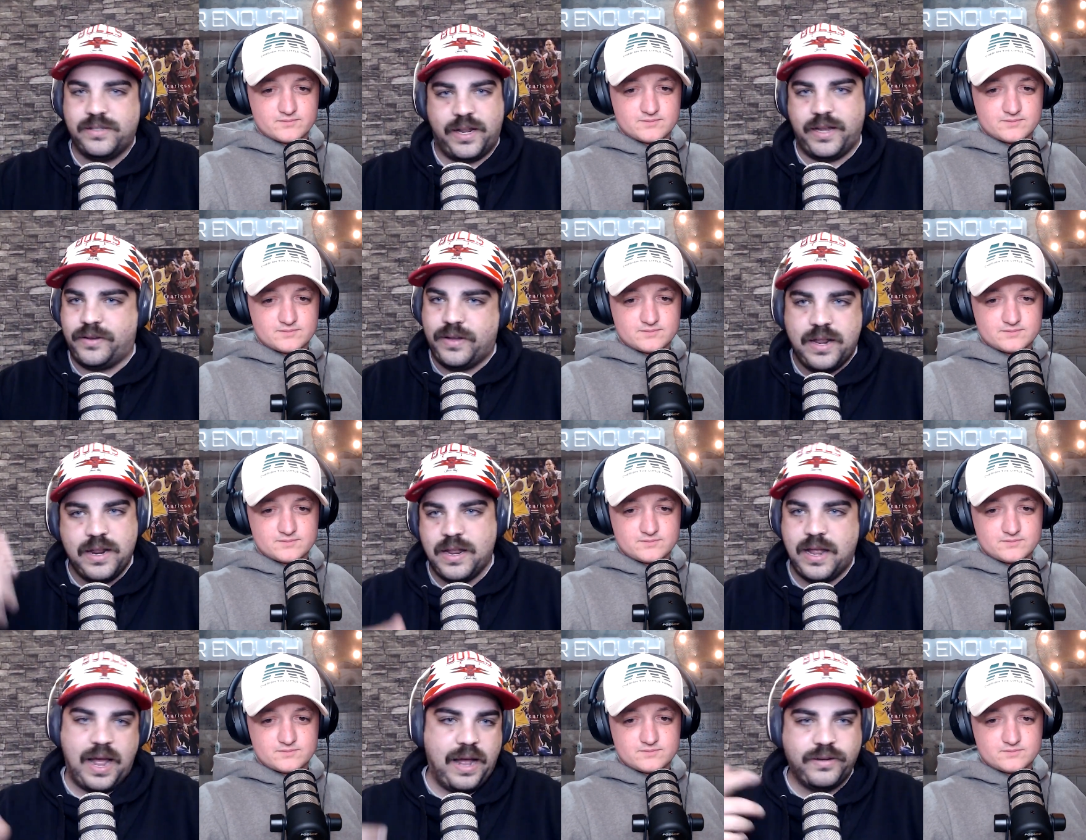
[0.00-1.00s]
Speaker 1: Like,
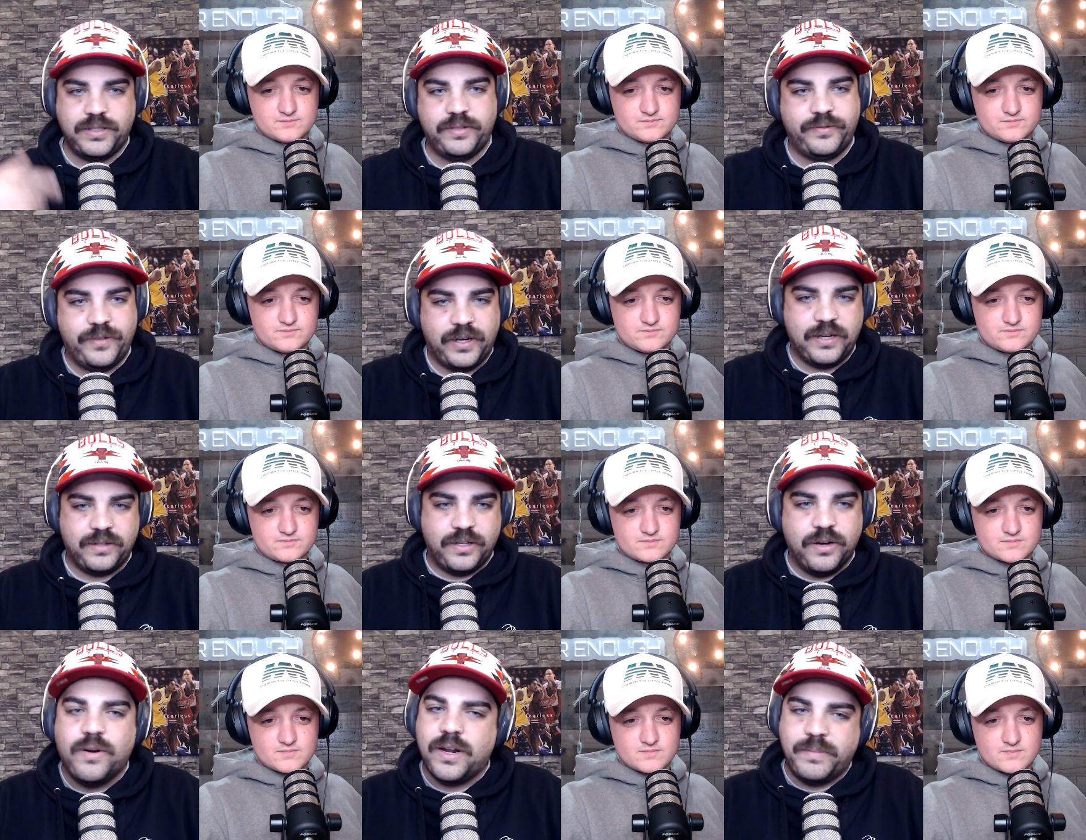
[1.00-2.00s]
how's the fucking, you
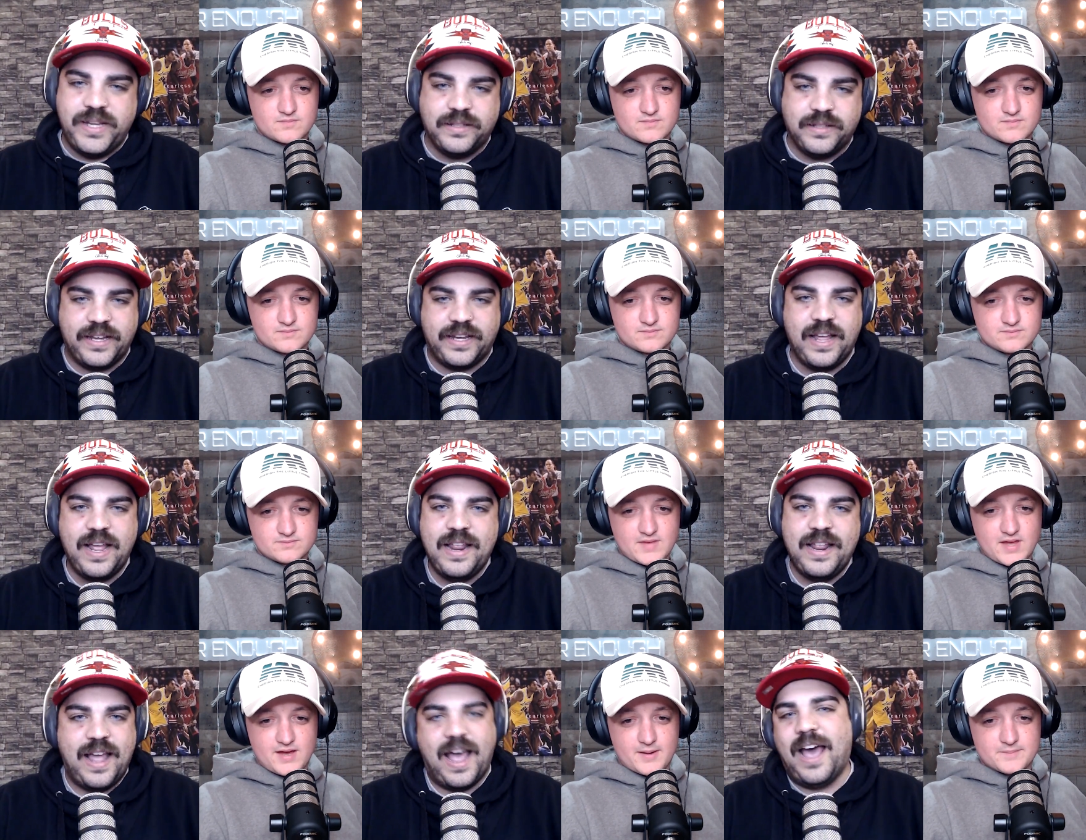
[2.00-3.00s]
know what I mean? Like,
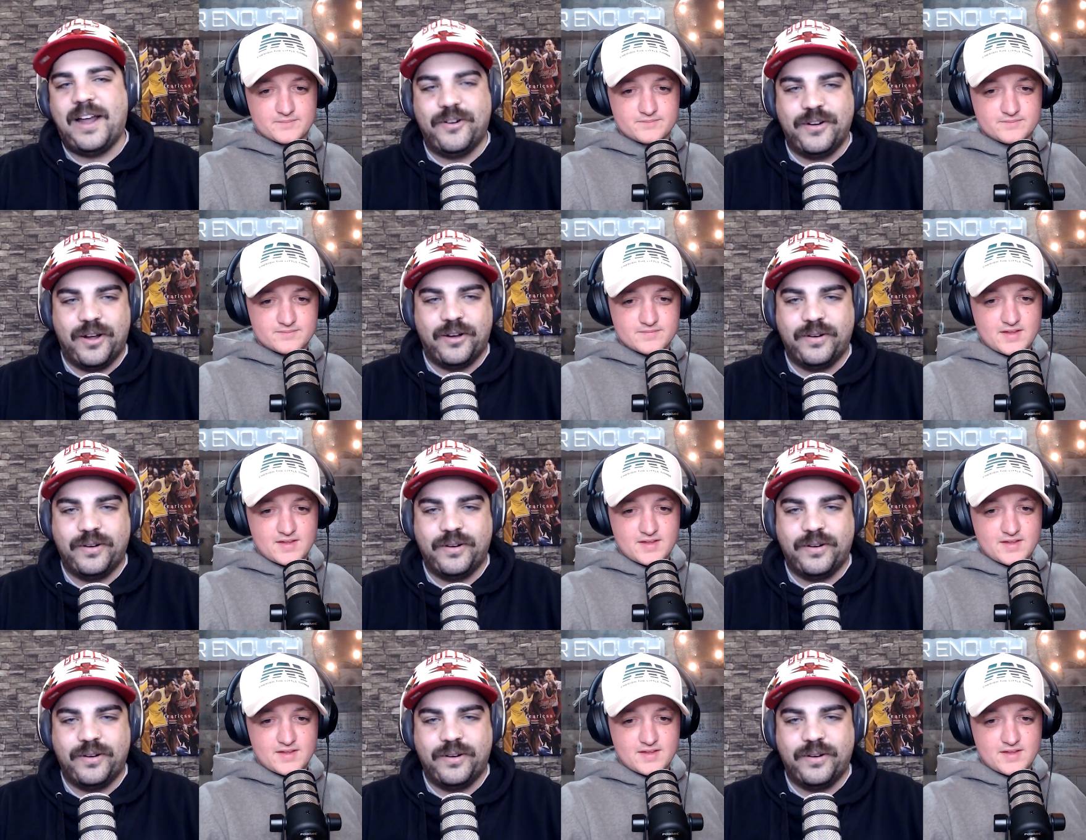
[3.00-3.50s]
yeah, I don't know.